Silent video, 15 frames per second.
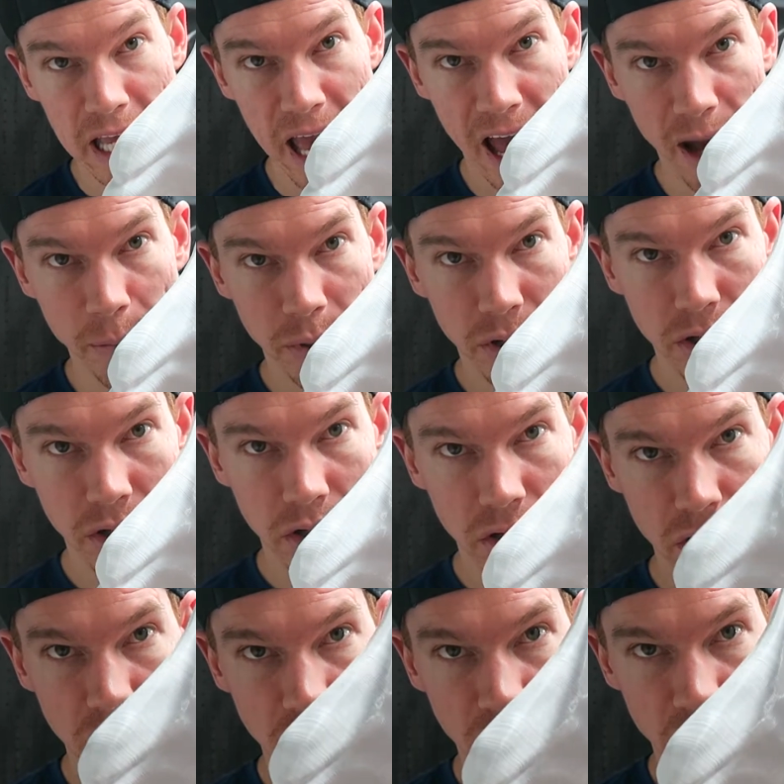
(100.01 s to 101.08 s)
gap
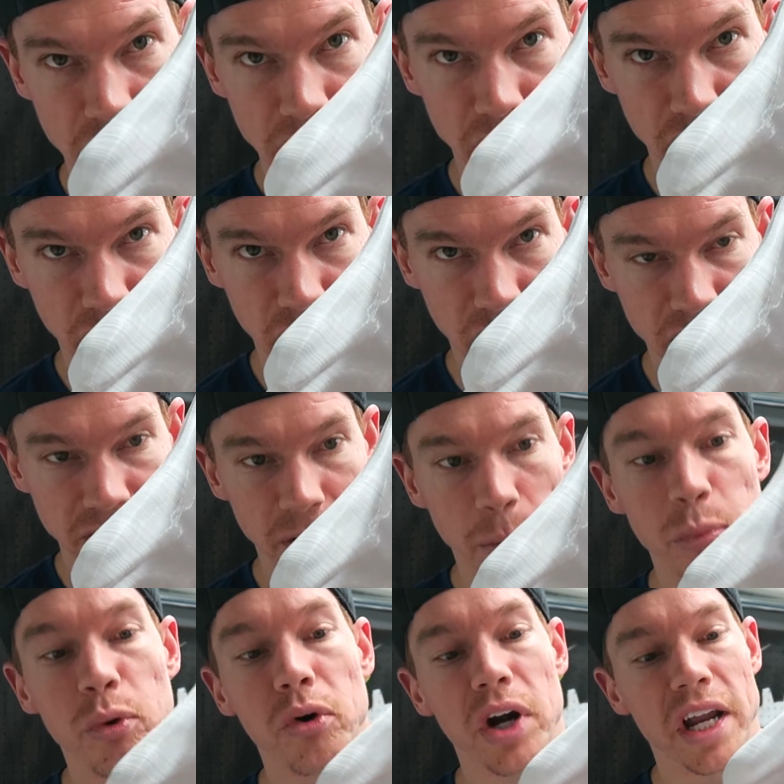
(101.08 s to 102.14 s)
right here in the
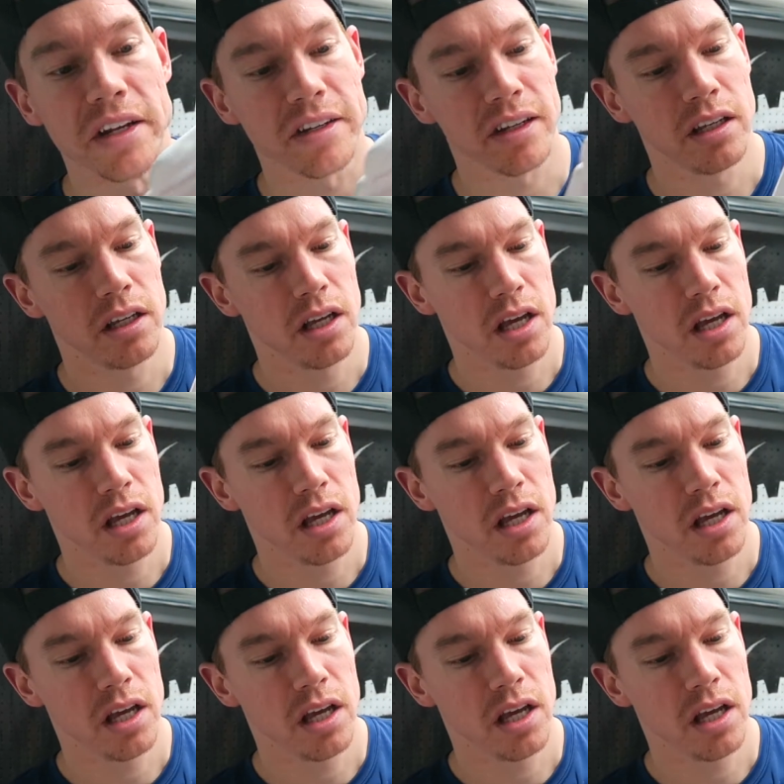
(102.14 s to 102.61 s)
print,